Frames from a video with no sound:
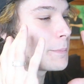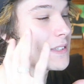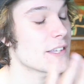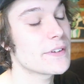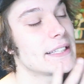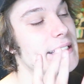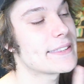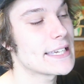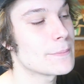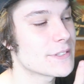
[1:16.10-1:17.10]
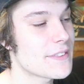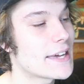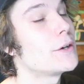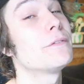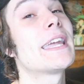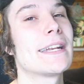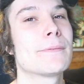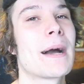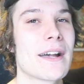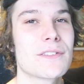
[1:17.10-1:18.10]
is specifically themed to that of
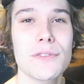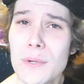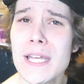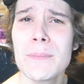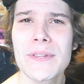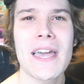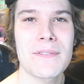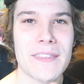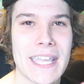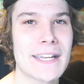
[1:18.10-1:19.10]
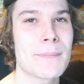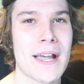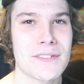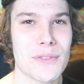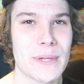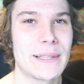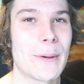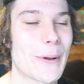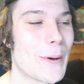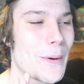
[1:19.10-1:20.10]
Kingdom Hearts 3 with having the Kingdom Hearts 3
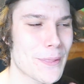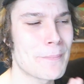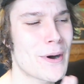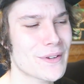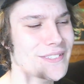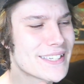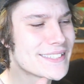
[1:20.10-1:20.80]
logo on the box